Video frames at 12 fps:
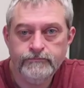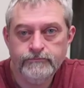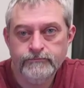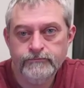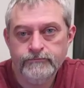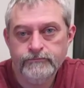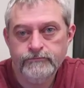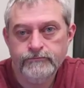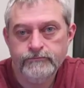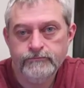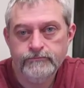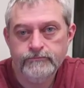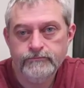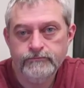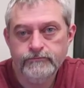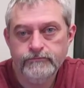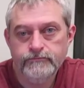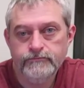
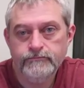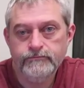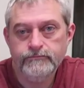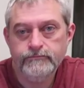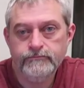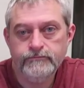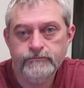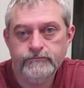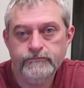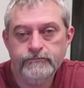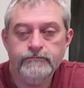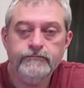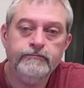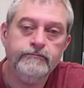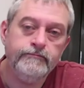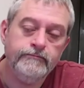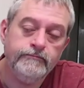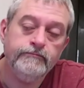
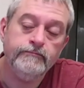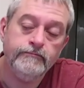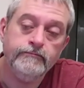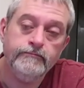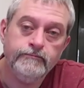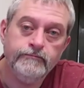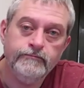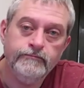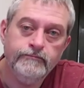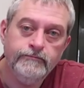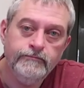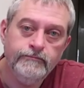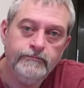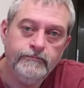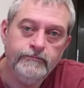The person shown says nothing.